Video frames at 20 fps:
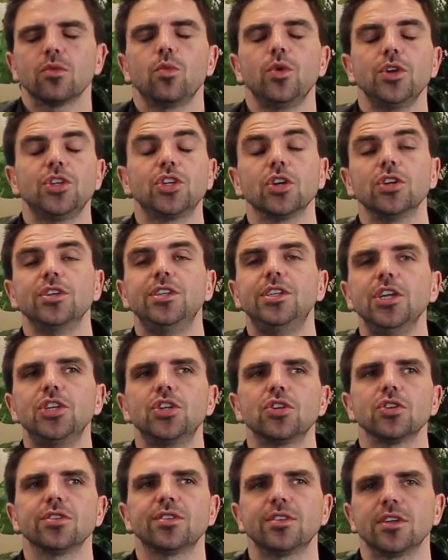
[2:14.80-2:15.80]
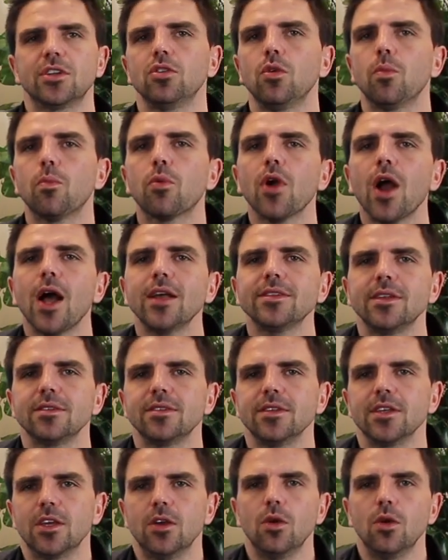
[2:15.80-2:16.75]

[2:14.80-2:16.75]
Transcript: which are digital signal processing.